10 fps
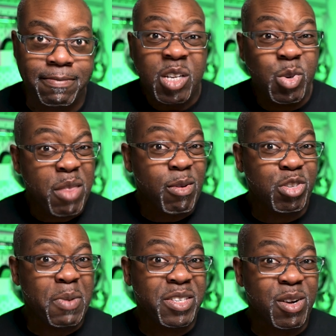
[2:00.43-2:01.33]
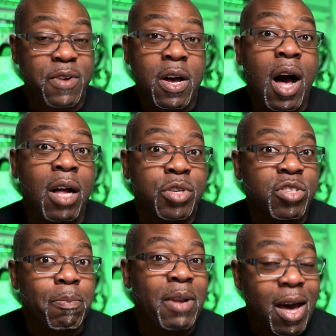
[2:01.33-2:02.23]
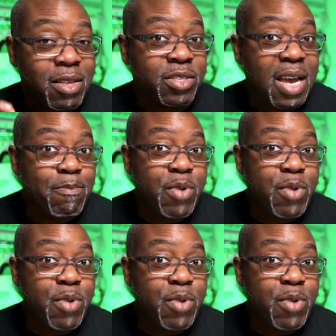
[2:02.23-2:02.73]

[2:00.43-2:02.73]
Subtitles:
So I thought to myself, I'll just apply the same